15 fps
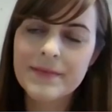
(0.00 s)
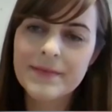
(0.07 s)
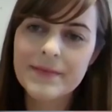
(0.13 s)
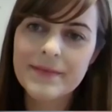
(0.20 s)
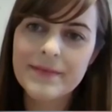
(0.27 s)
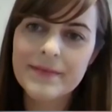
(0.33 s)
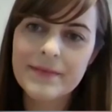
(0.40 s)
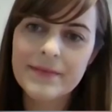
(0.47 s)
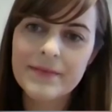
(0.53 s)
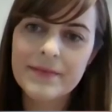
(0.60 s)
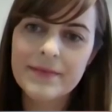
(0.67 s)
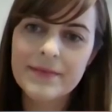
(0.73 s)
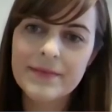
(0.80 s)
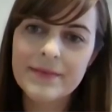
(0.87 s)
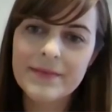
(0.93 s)

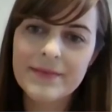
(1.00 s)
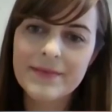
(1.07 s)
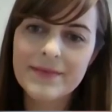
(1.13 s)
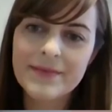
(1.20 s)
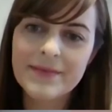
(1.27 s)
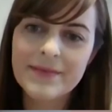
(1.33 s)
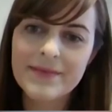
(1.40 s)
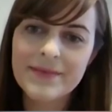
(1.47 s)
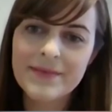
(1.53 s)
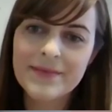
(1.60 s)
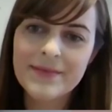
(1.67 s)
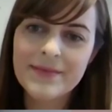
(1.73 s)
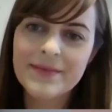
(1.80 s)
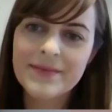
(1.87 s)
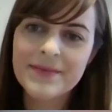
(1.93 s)

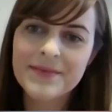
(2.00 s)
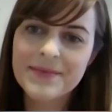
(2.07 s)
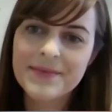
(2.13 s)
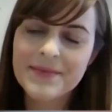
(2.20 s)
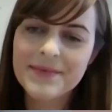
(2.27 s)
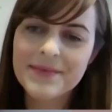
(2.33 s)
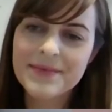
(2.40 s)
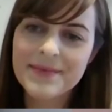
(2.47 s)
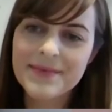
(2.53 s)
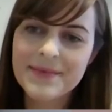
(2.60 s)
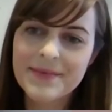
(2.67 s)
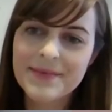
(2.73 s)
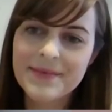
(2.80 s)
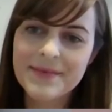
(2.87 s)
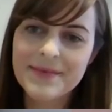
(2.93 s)

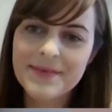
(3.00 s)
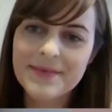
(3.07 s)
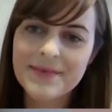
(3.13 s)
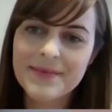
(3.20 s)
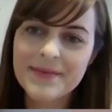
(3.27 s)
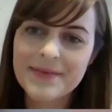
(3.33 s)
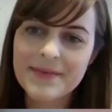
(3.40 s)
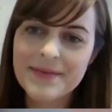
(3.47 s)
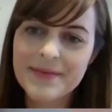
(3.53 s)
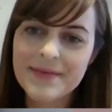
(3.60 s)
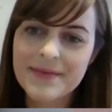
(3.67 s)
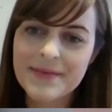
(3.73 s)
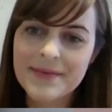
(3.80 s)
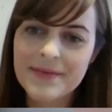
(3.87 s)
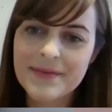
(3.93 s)

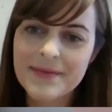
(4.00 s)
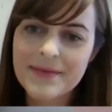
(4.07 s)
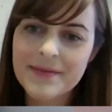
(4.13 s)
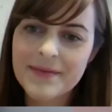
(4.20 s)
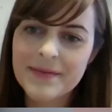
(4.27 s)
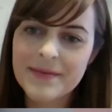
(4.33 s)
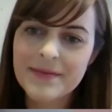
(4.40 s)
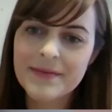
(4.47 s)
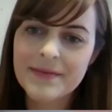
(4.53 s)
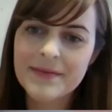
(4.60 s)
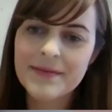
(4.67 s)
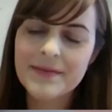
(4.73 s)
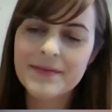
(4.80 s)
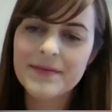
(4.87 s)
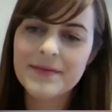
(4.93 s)

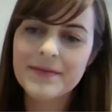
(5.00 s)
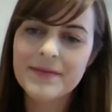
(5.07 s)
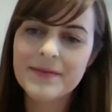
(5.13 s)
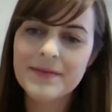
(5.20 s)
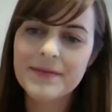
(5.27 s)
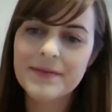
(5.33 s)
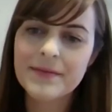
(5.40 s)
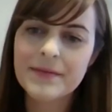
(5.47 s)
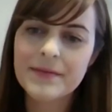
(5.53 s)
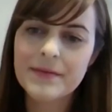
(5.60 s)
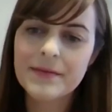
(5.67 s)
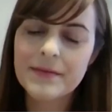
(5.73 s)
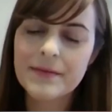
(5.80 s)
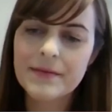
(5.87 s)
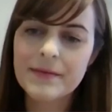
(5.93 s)

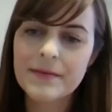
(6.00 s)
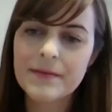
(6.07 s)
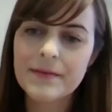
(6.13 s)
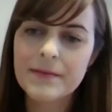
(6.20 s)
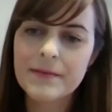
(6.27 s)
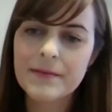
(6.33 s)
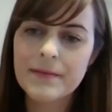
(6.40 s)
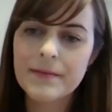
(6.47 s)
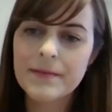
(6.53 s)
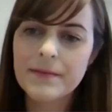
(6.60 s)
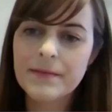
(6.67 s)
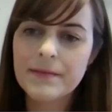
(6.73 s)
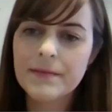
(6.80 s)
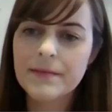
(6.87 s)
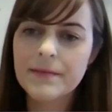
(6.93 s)

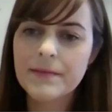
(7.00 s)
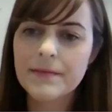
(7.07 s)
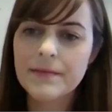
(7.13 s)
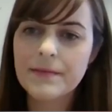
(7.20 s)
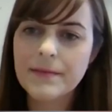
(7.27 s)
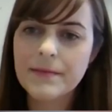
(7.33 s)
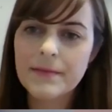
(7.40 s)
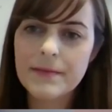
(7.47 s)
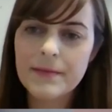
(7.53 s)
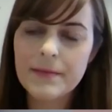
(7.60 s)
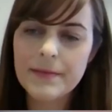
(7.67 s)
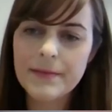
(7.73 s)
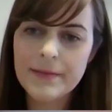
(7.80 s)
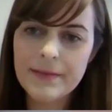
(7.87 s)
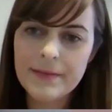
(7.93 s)
No words are spoken by the person on screen.